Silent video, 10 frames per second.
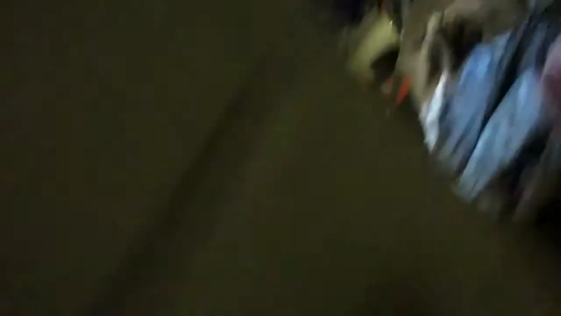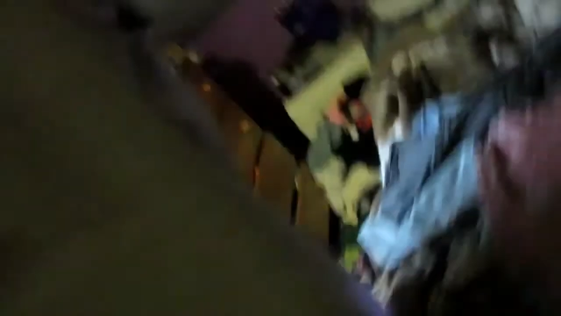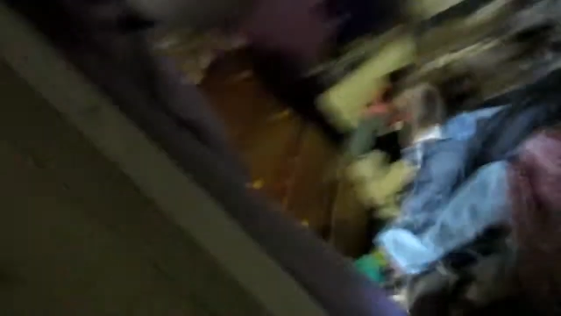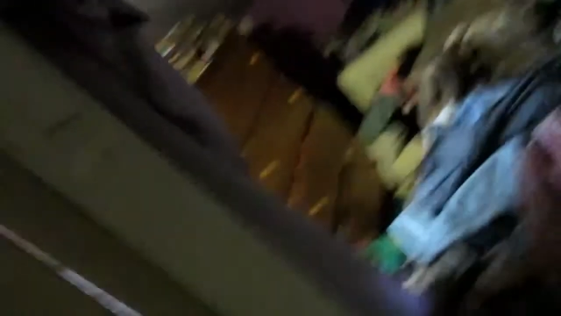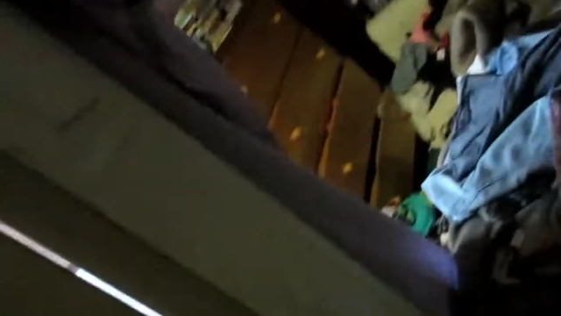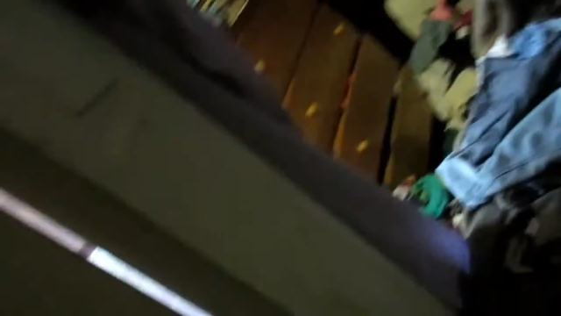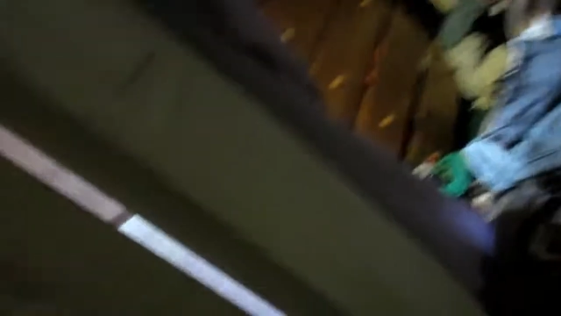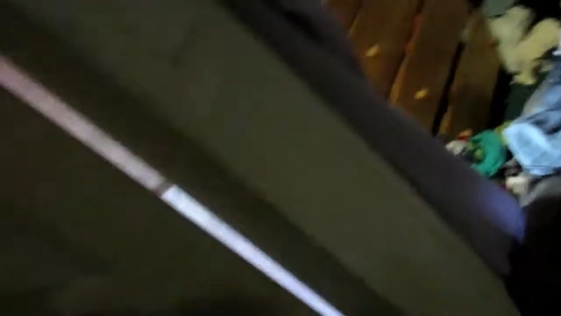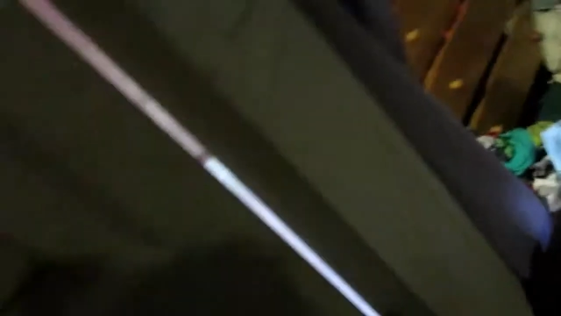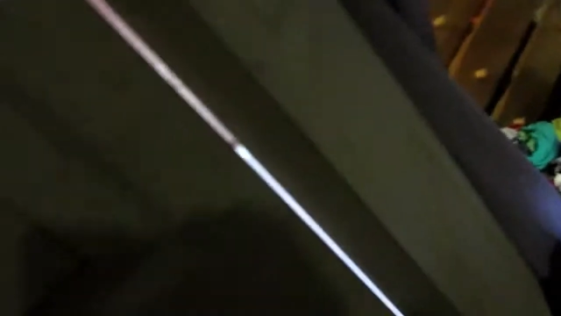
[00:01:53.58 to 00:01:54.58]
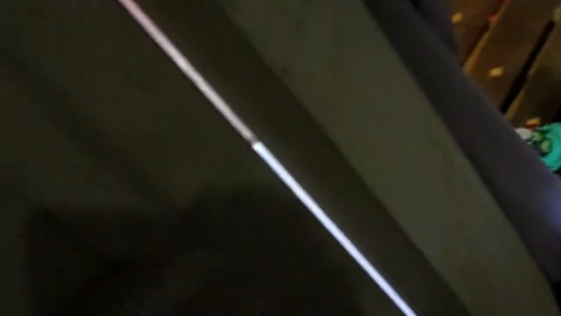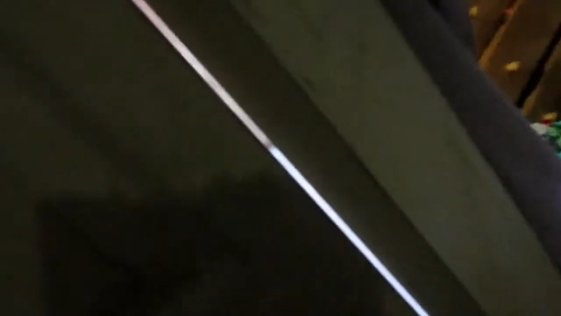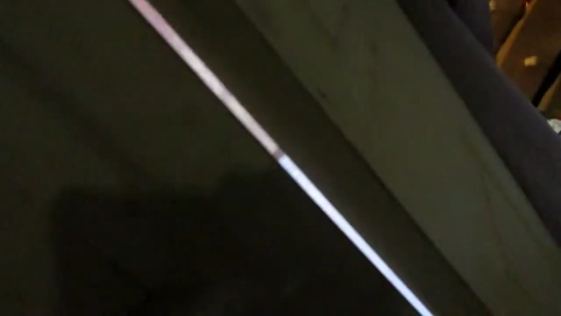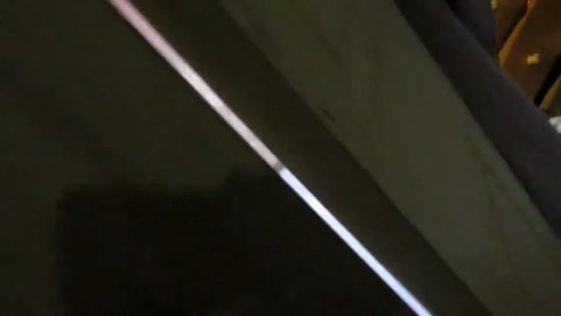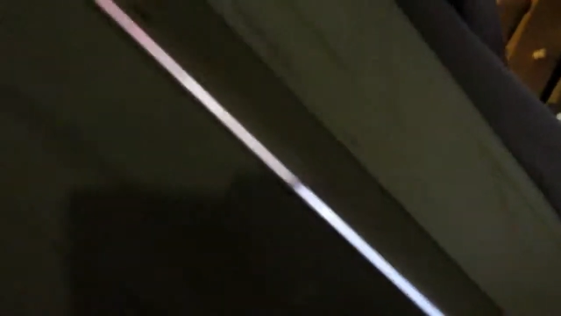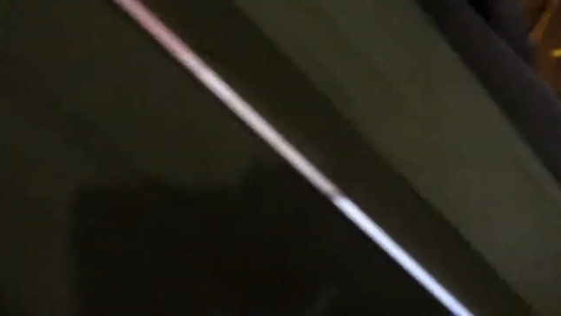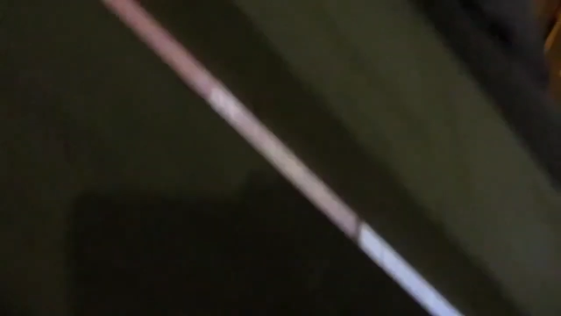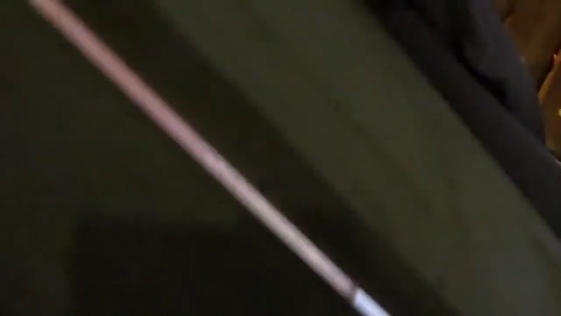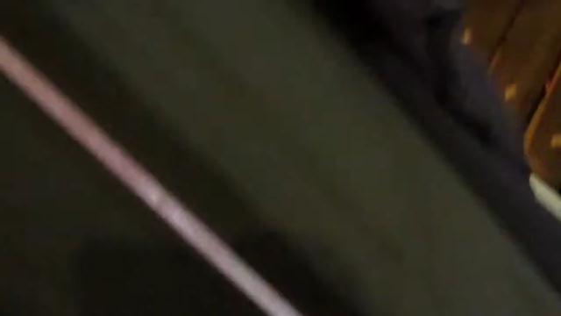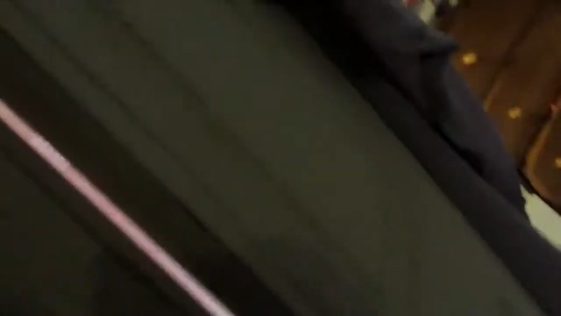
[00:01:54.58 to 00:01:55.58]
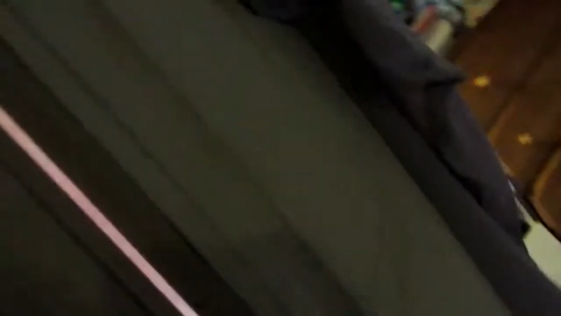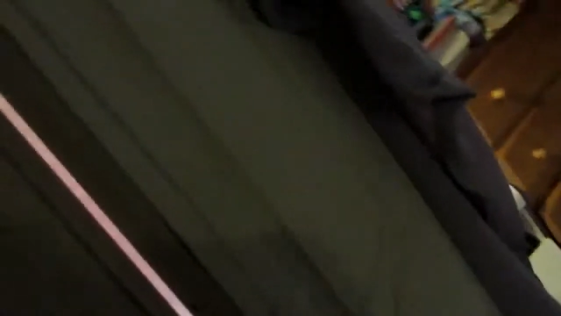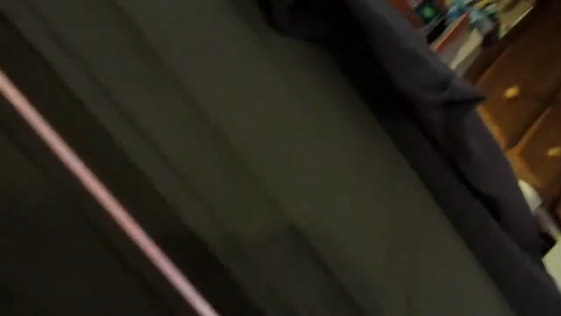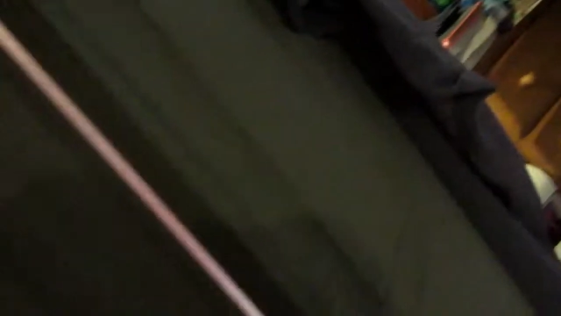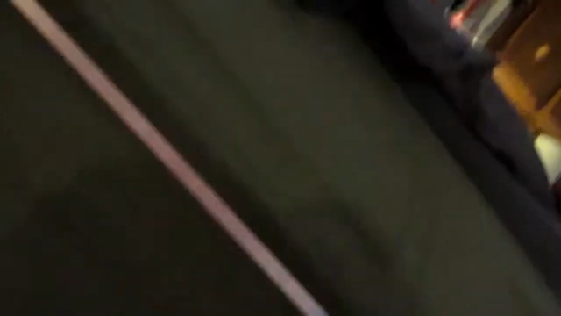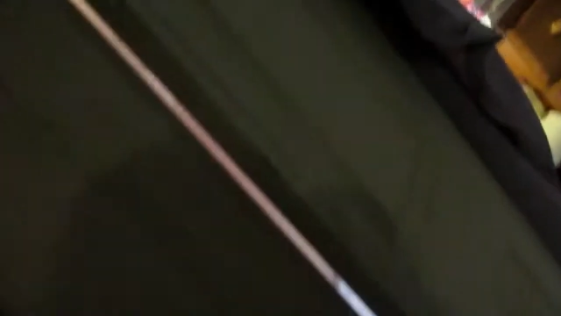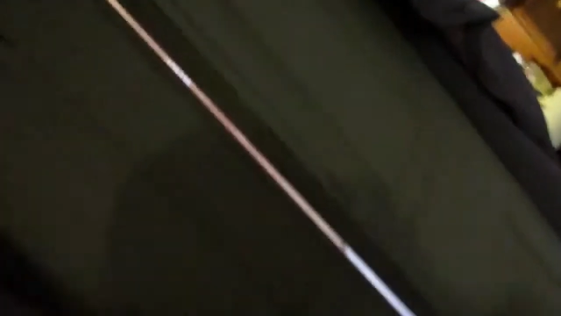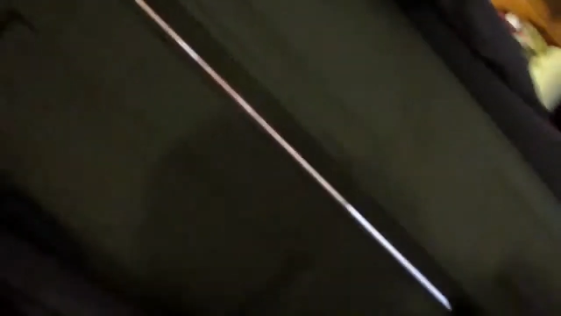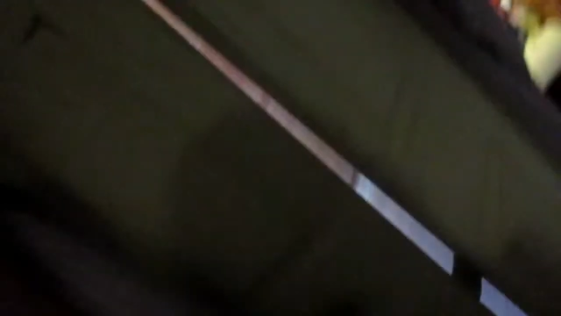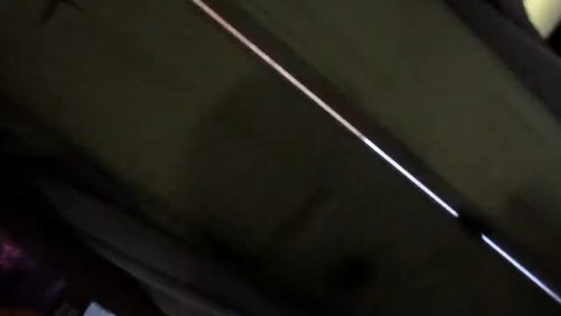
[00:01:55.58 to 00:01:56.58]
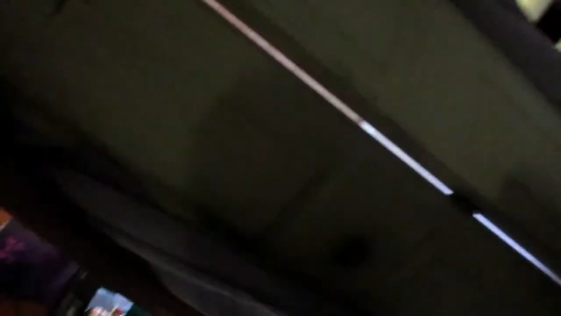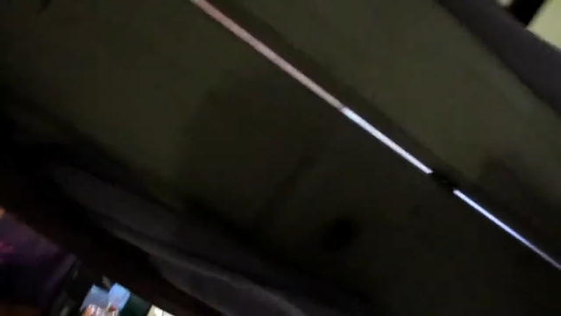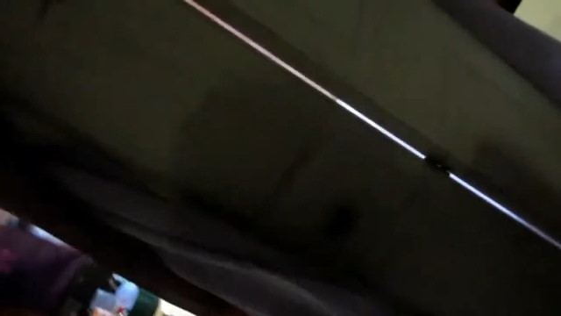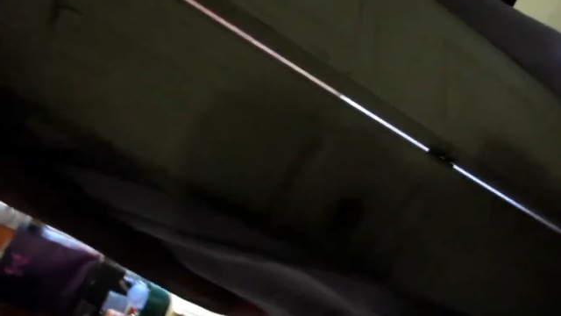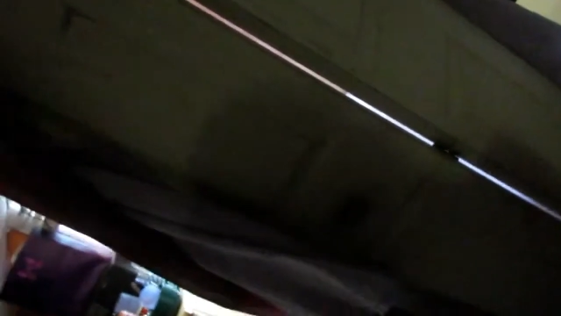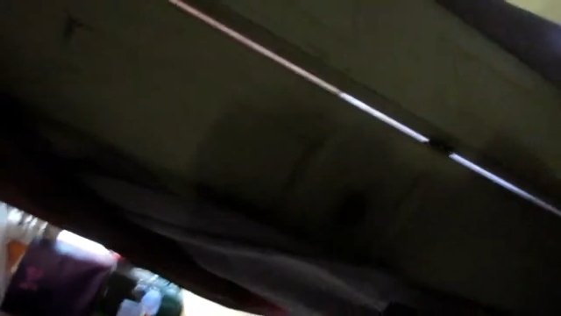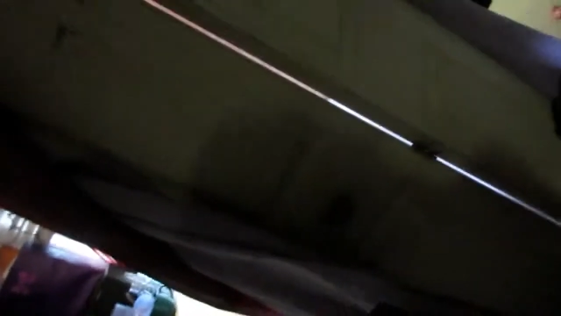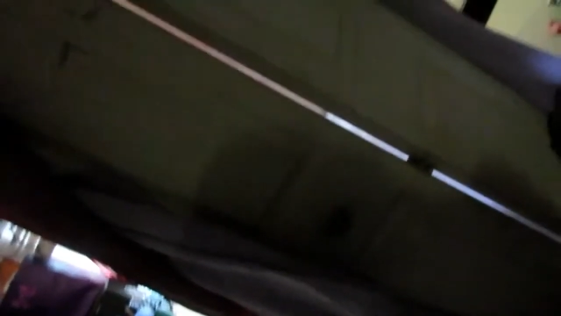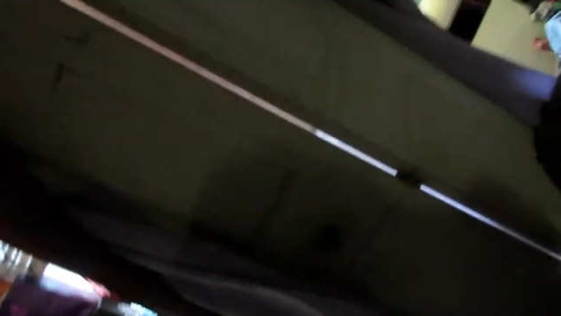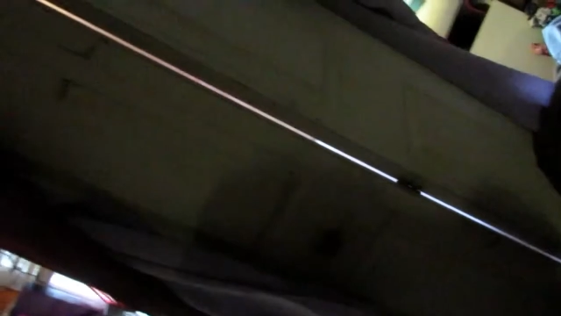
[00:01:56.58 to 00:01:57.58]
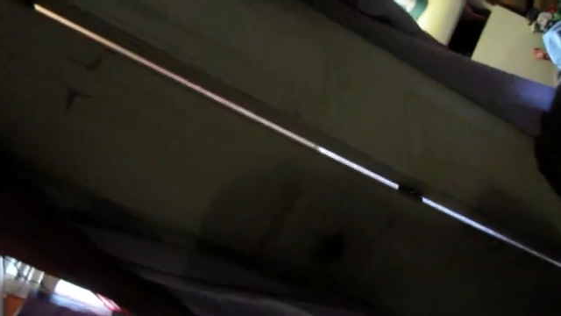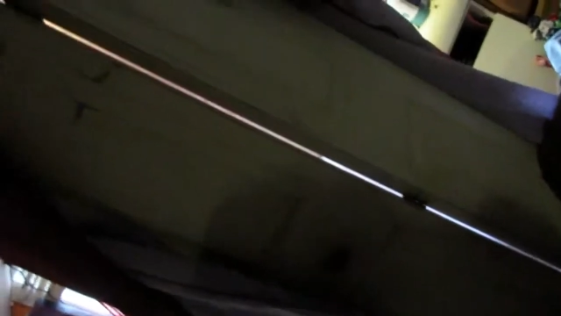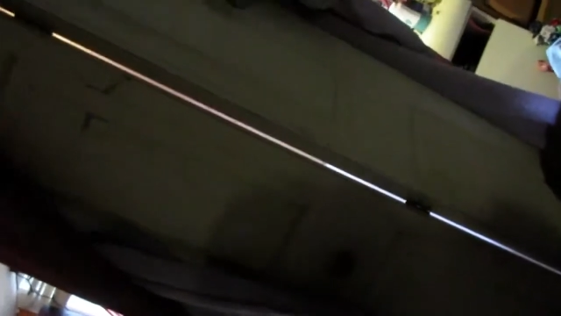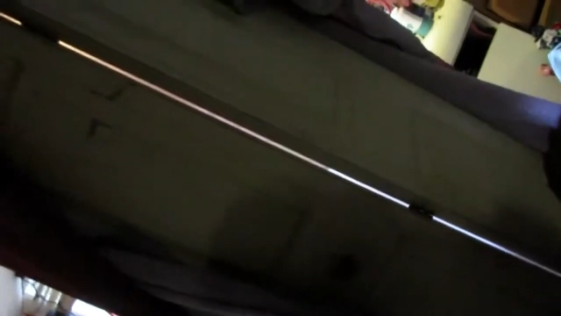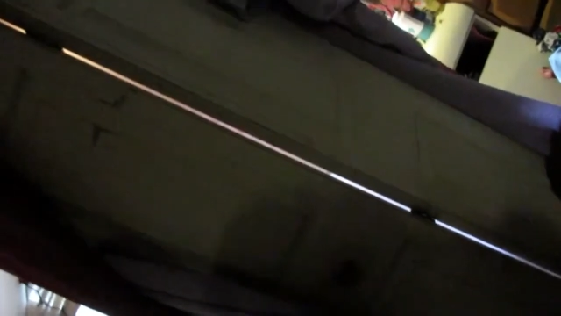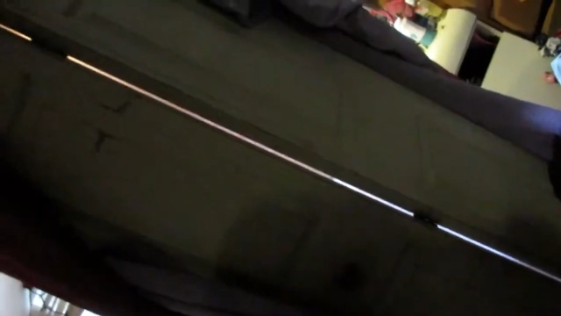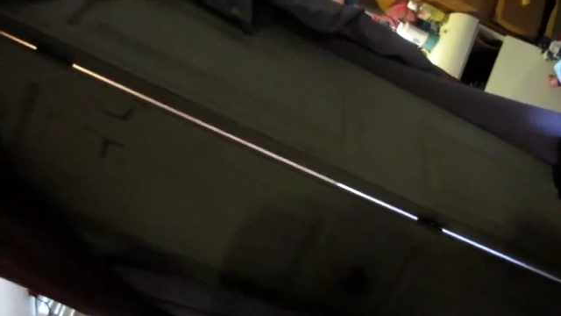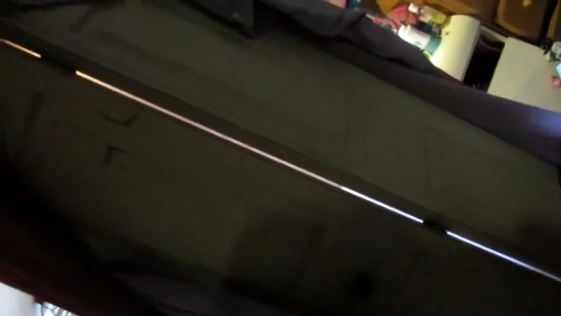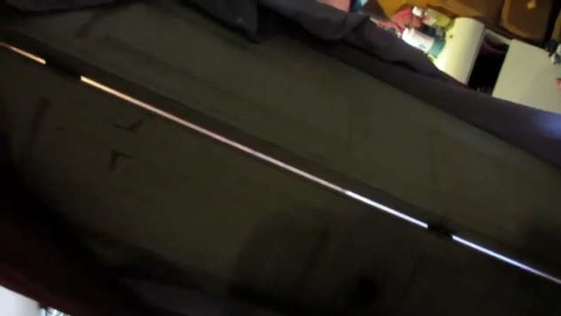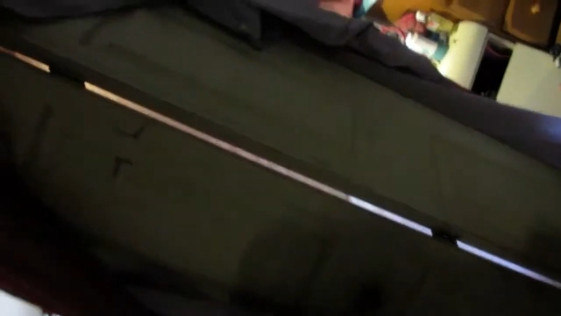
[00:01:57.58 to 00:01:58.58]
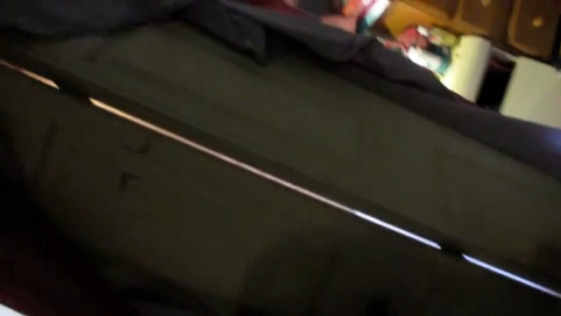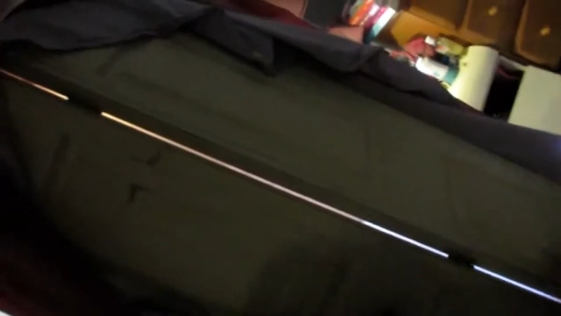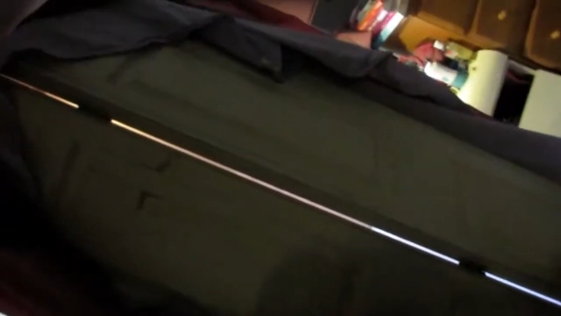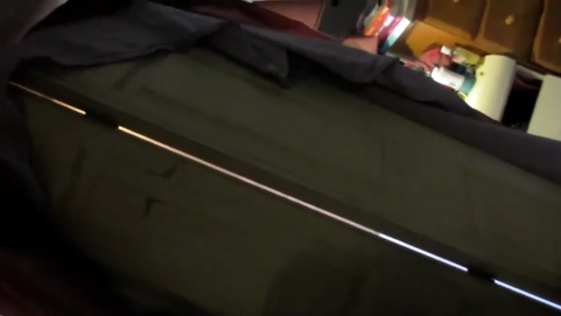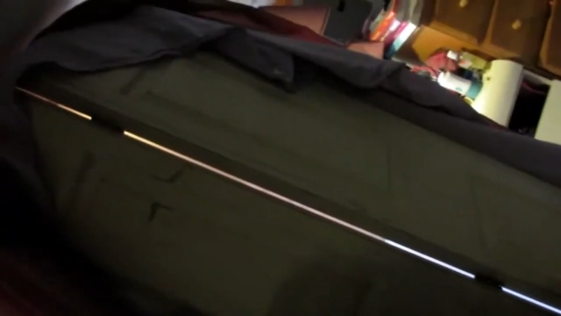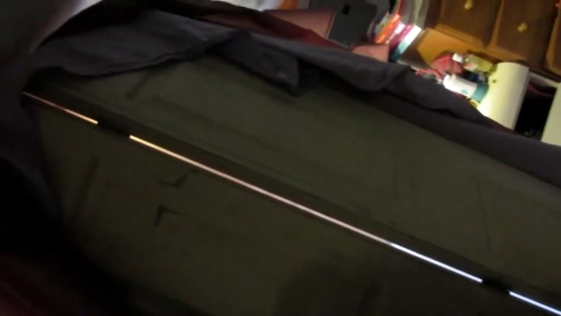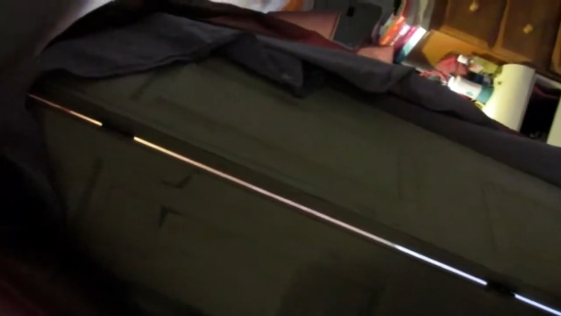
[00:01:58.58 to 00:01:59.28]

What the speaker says: [unreadable: no face in view]